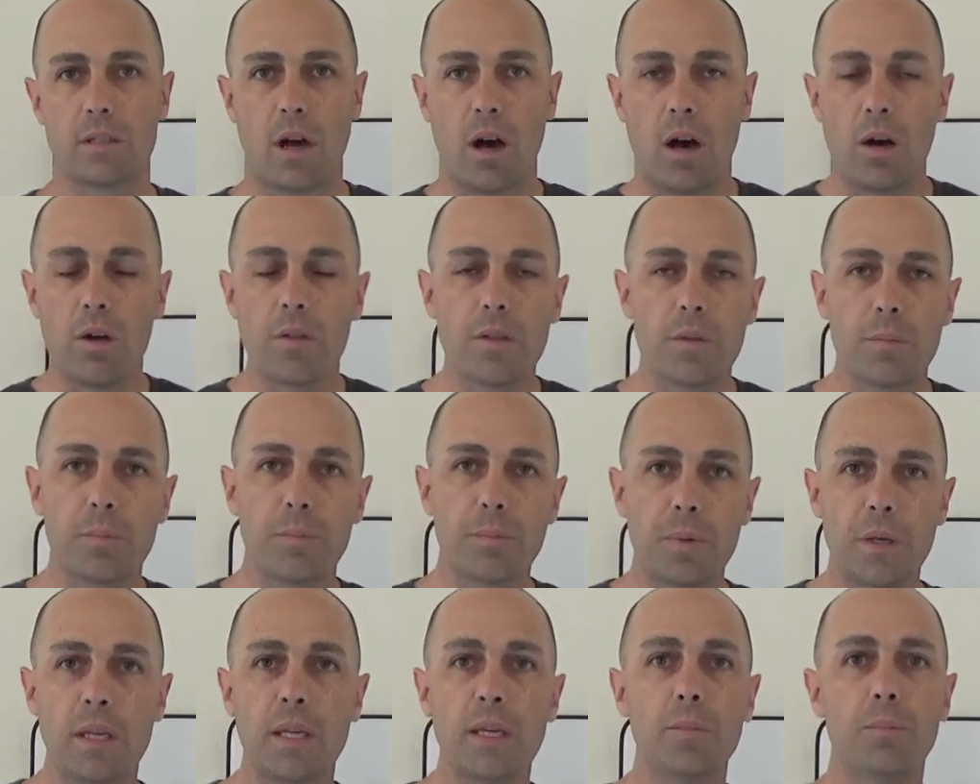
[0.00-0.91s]
all the
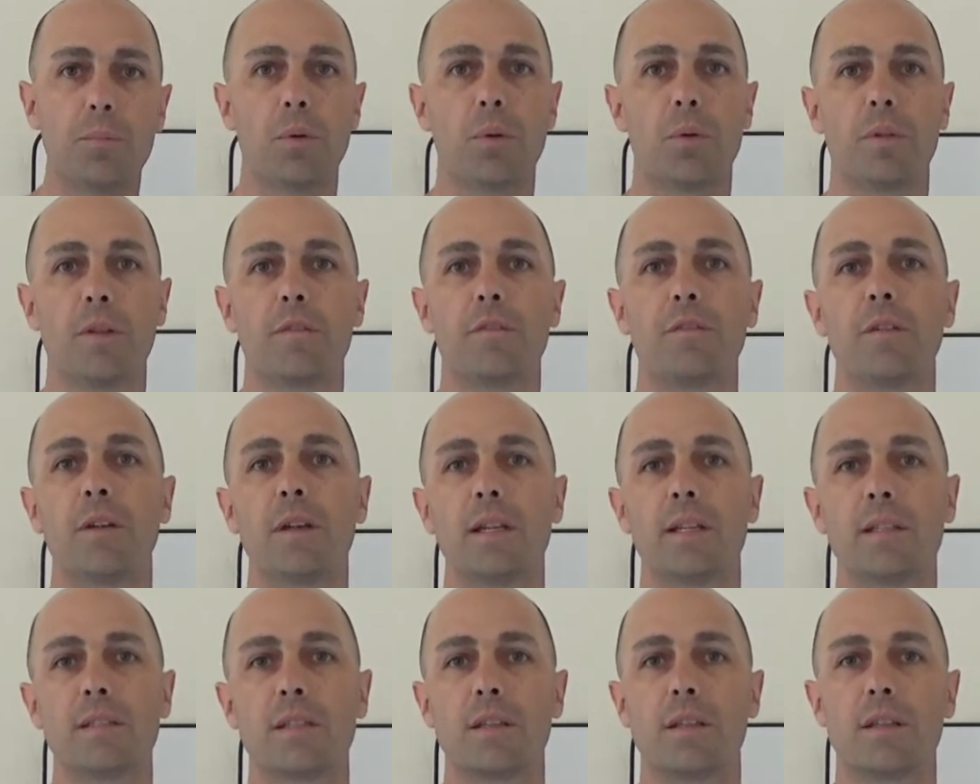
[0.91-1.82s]
people that fit
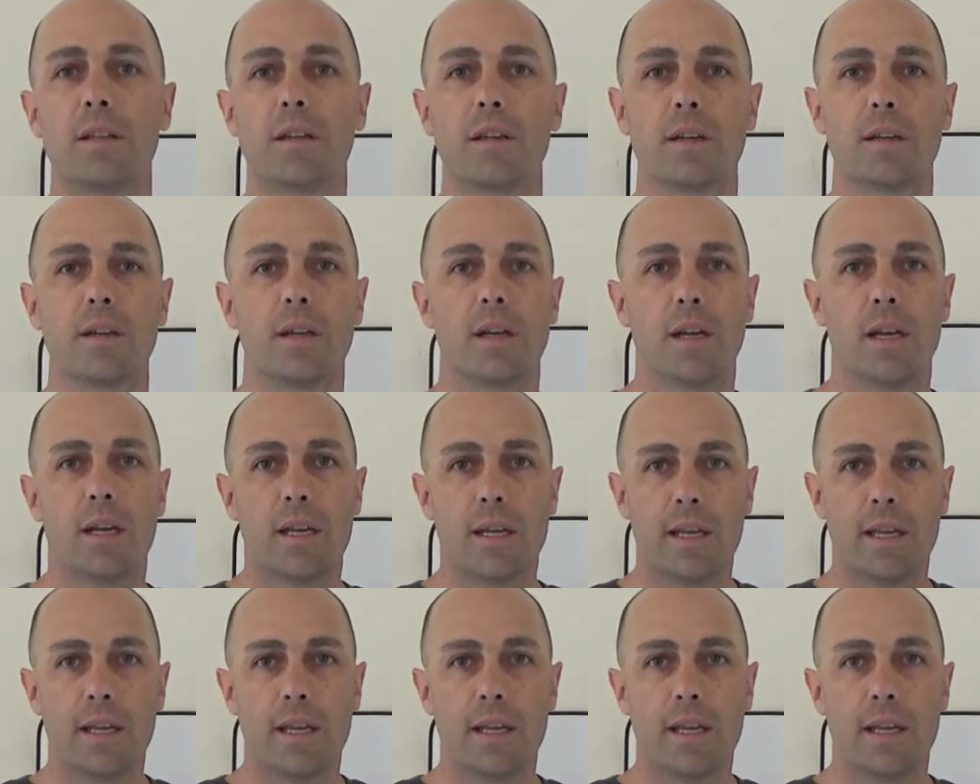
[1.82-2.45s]
into the